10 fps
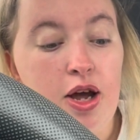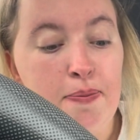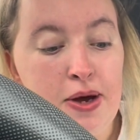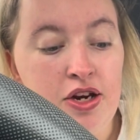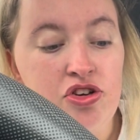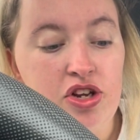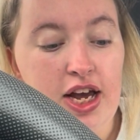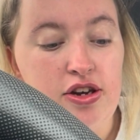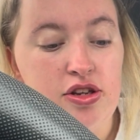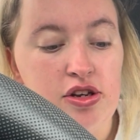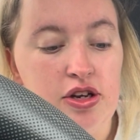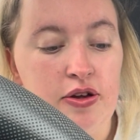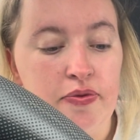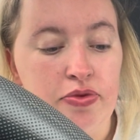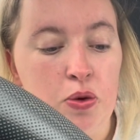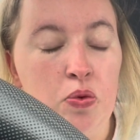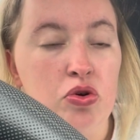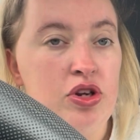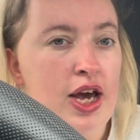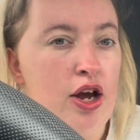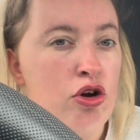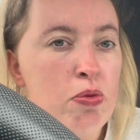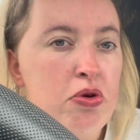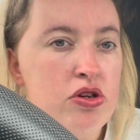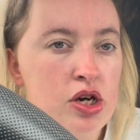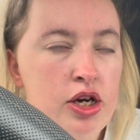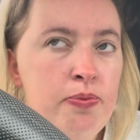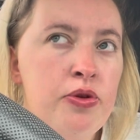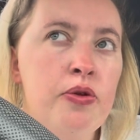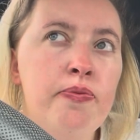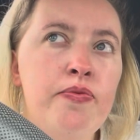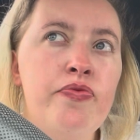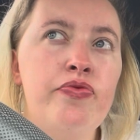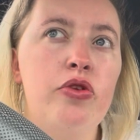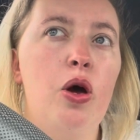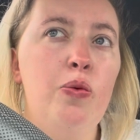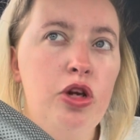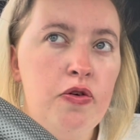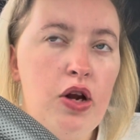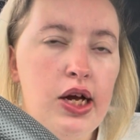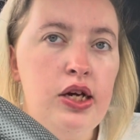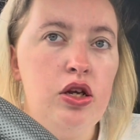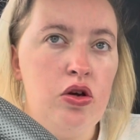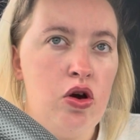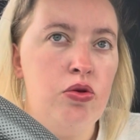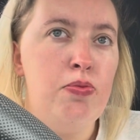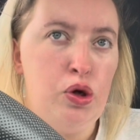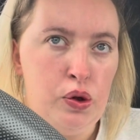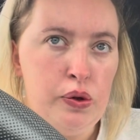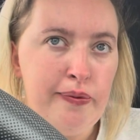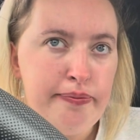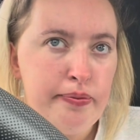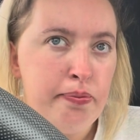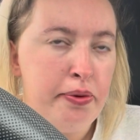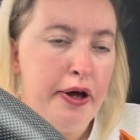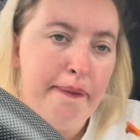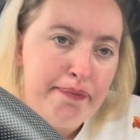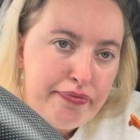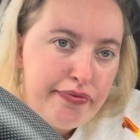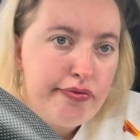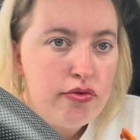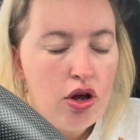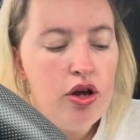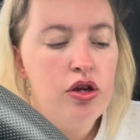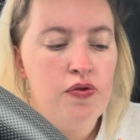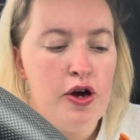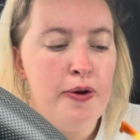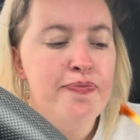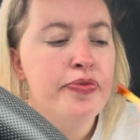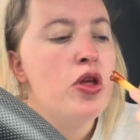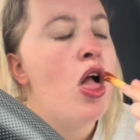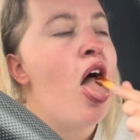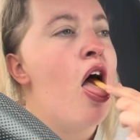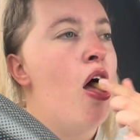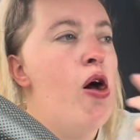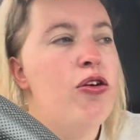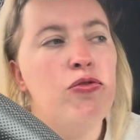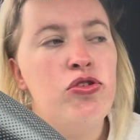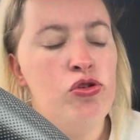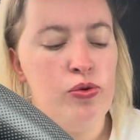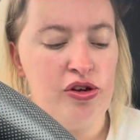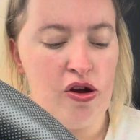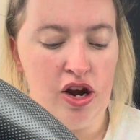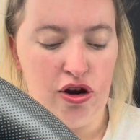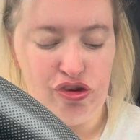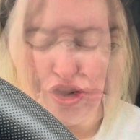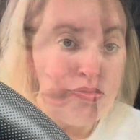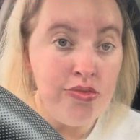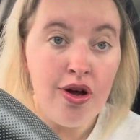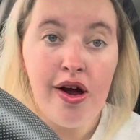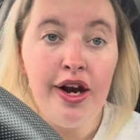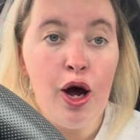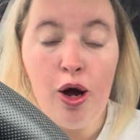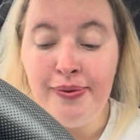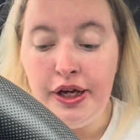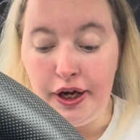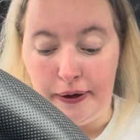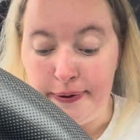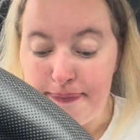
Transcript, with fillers: Managed to get to Watergate a couple of times. Would have liked to have gone more, but it's fine, can always go next year. And now I'm here.